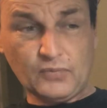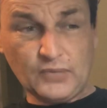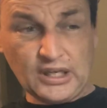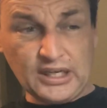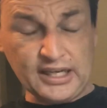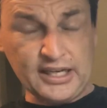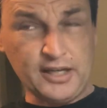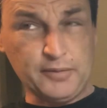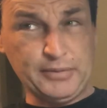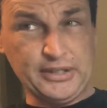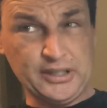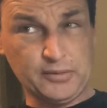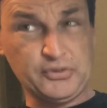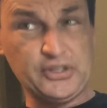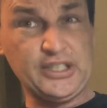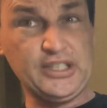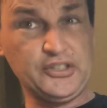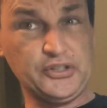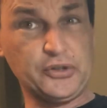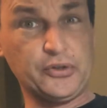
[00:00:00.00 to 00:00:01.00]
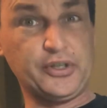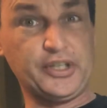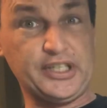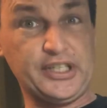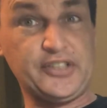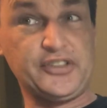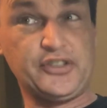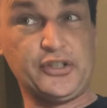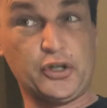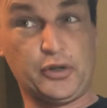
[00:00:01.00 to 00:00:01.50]
And it becomes easier and
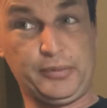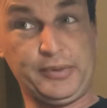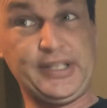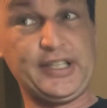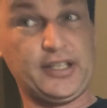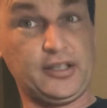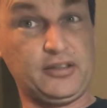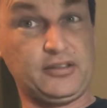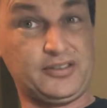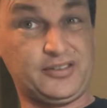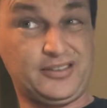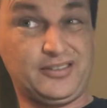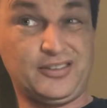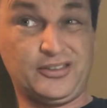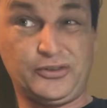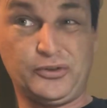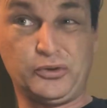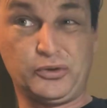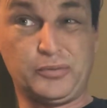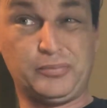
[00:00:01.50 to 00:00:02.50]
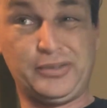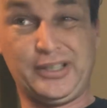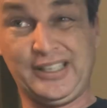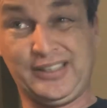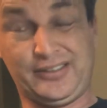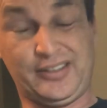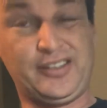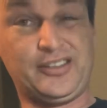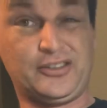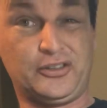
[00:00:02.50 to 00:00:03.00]
easier to get a little
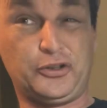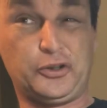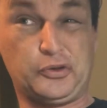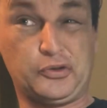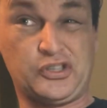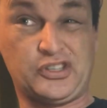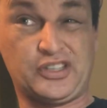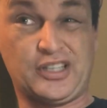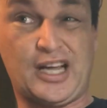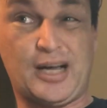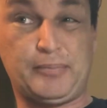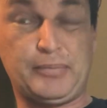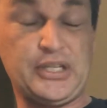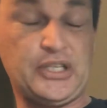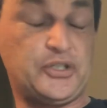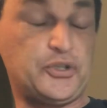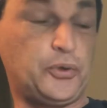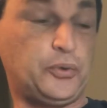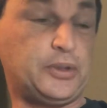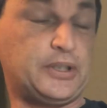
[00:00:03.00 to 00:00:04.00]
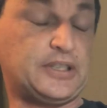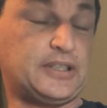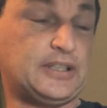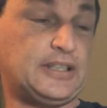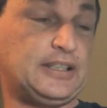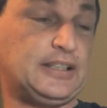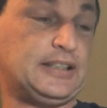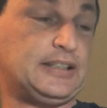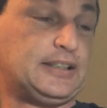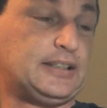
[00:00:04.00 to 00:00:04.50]
complacent and a little sloppy to it.
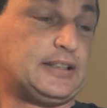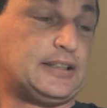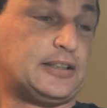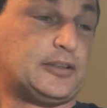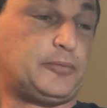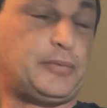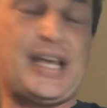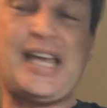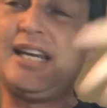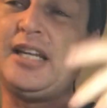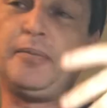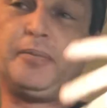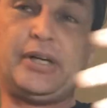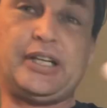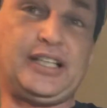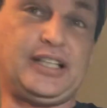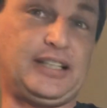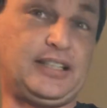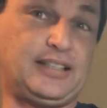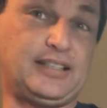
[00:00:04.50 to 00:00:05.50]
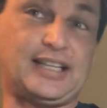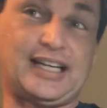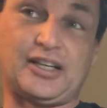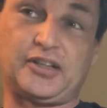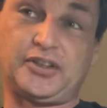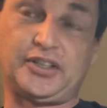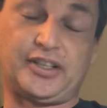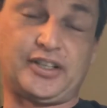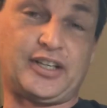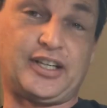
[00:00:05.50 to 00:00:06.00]
Anybody
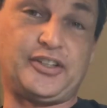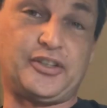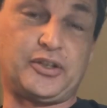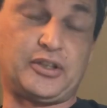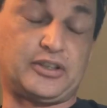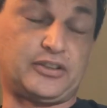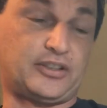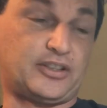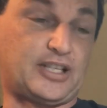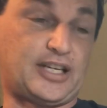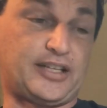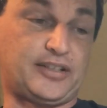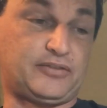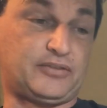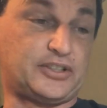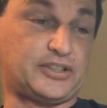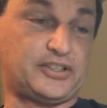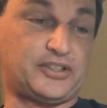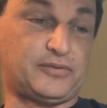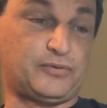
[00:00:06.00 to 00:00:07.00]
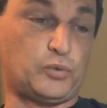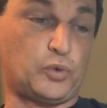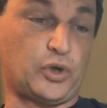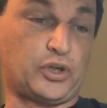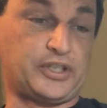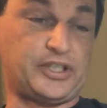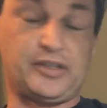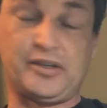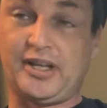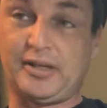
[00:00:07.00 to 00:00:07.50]
out there, I know a lot of us have
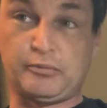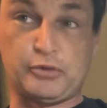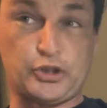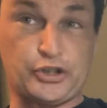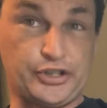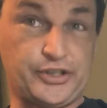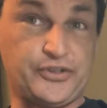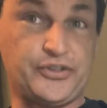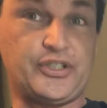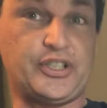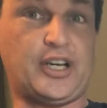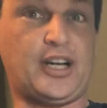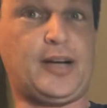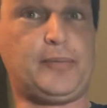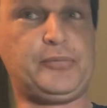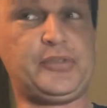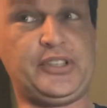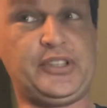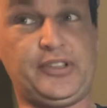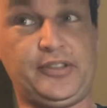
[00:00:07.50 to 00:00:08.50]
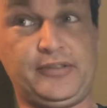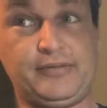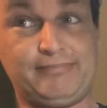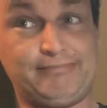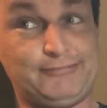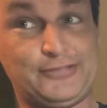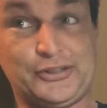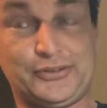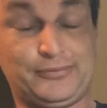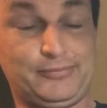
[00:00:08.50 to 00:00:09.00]
worked in like machine shops
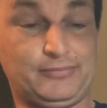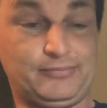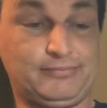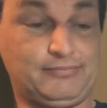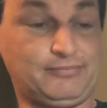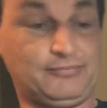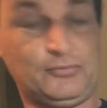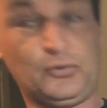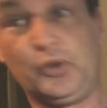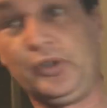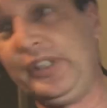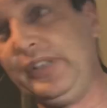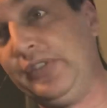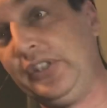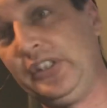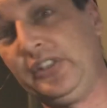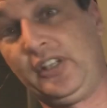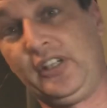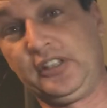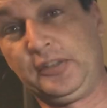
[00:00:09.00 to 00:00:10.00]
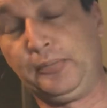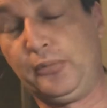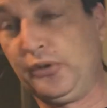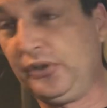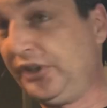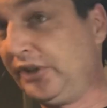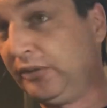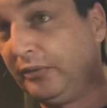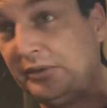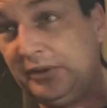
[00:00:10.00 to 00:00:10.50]
and just, even in
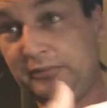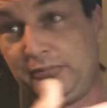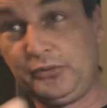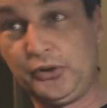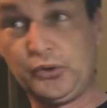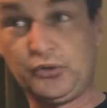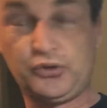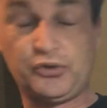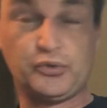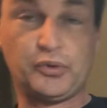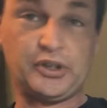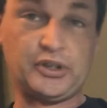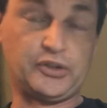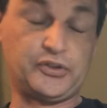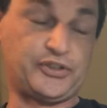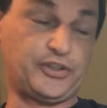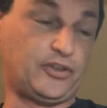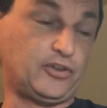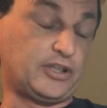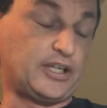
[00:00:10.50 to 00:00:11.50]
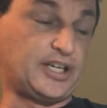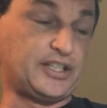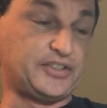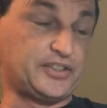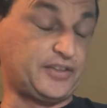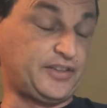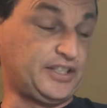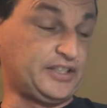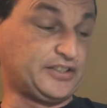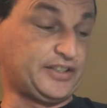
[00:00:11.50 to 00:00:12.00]
Locksport, we use drills and all kinds
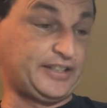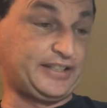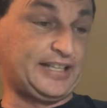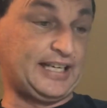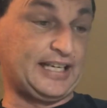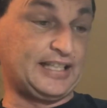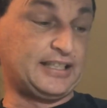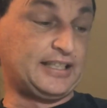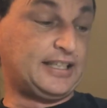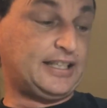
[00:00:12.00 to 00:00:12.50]
of things like that.